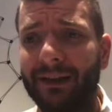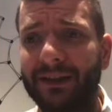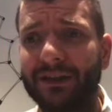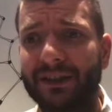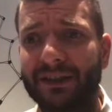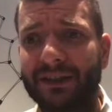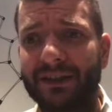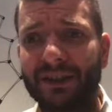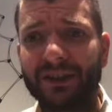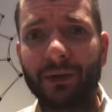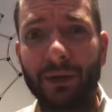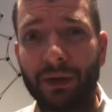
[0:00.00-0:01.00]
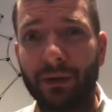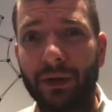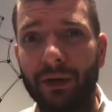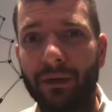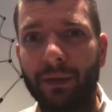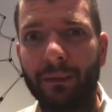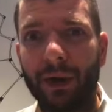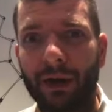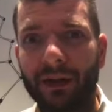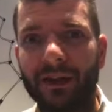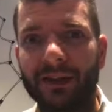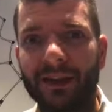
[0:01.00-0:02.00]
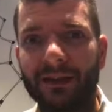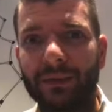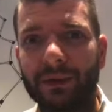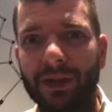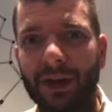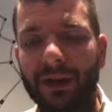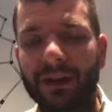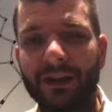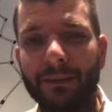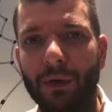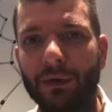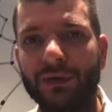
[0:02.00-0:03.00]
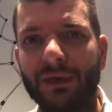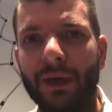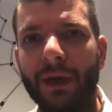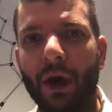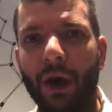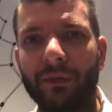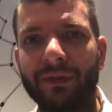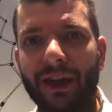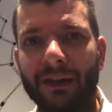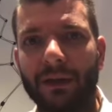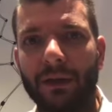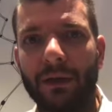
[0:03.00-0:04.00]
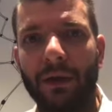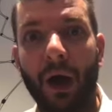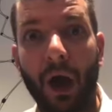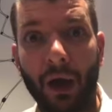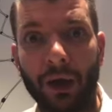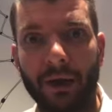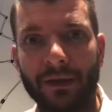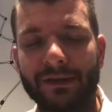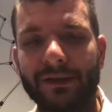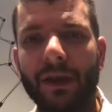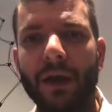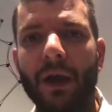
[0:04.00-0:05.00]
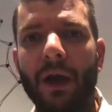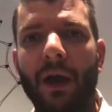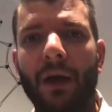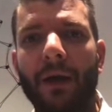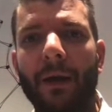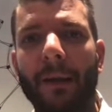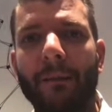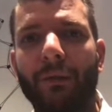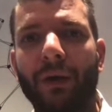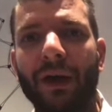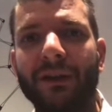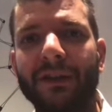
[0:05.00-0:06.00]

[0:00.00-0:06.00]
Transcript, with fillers: And just remarket and retarget the most of that audience, right?